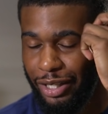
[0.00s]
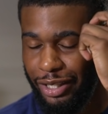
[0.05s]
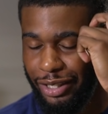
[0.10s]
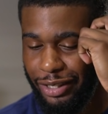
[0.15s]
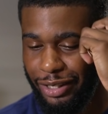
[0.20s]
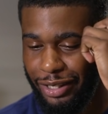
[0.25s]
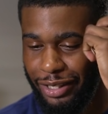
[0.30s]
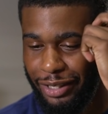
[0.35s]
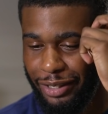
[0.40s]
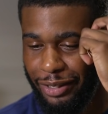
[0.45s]

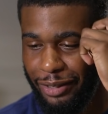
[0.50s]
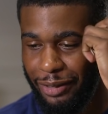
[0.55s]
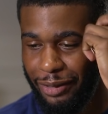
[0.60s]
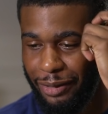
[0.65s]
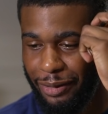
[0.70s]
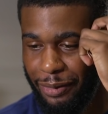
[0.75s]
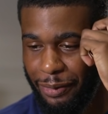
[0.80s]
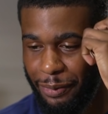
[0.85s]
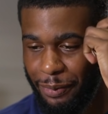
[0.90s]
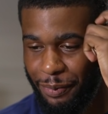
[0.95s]
in
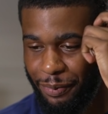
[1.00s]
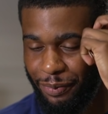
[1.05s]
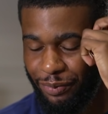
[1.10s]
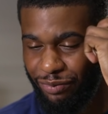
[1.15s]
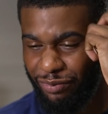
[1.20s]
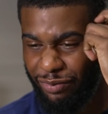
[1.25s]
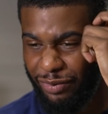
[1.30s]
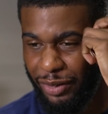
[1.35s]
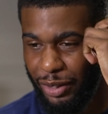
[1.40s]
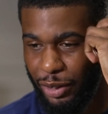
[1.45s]

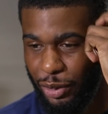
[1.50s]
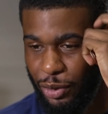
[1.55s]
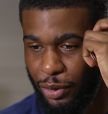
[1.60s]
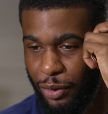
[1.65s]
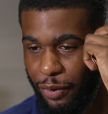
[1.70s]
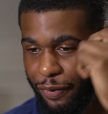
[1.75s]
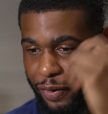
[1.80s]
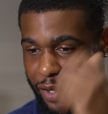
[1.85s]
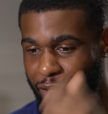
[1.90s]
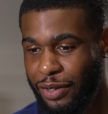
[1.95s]
I think
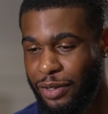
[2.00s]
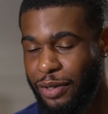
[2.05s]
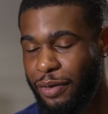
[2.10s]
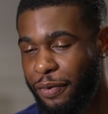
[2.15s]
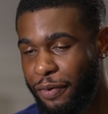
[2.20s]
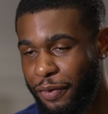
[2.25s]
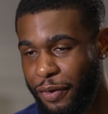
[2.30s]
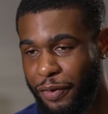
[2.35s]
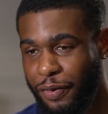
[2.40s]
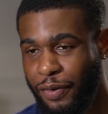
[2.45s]

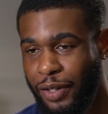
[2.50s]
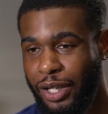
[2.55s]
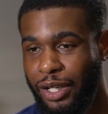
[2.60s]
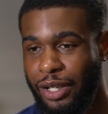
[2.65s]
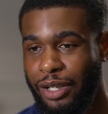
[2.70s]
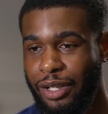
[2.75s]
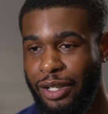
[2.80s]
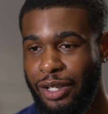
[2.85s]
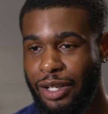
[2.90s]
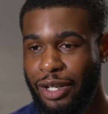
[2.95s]

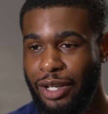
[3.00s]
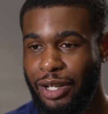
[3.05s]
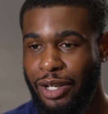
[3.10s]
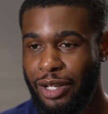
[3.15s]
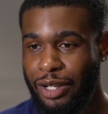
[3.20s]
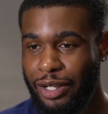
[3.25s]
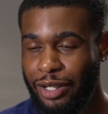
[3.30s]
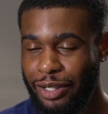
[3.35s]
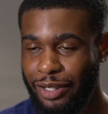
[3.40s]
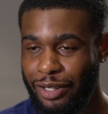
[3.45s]
2015.
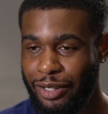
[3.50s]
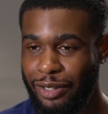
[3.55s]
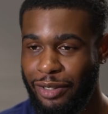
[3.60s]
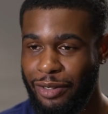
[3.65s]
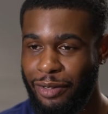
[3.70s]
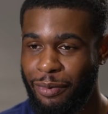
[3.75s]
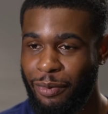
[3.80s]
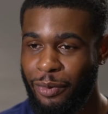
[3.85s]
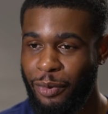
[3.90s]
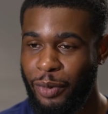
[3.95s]

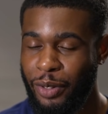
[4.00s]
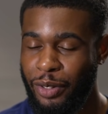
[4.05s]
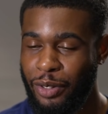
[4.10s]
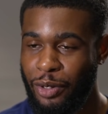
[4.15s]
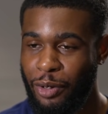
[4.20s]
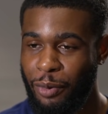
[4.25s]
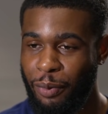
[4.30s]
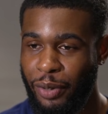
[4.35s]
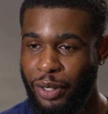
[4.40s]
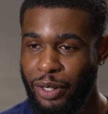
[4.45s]
We went to
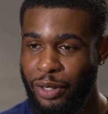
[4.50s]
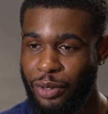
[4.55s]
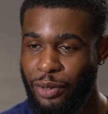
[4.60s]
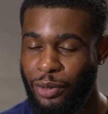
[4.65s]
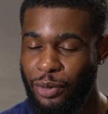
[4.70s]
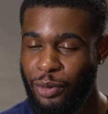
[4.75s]
go play in the